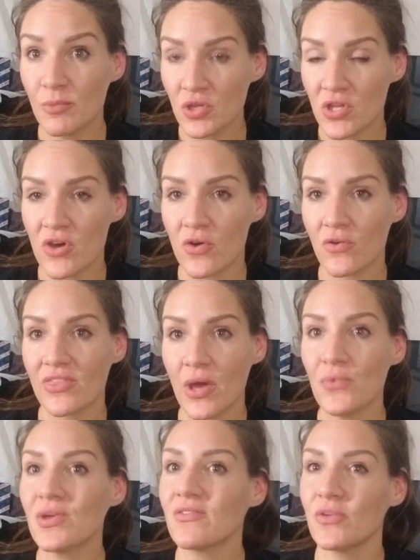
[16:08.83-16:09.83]
below.
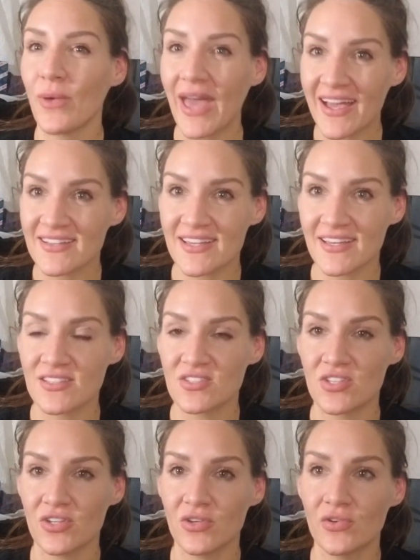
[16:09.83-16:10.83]
That will give you access
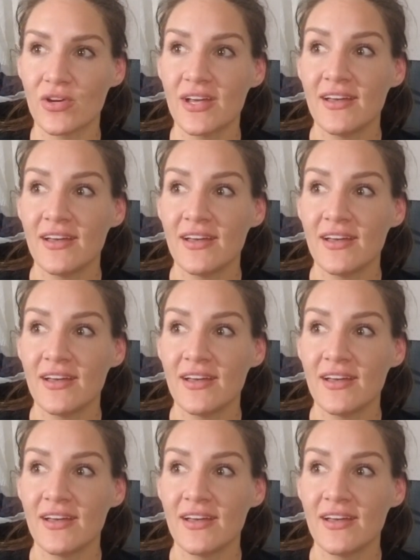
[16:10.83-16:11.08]
to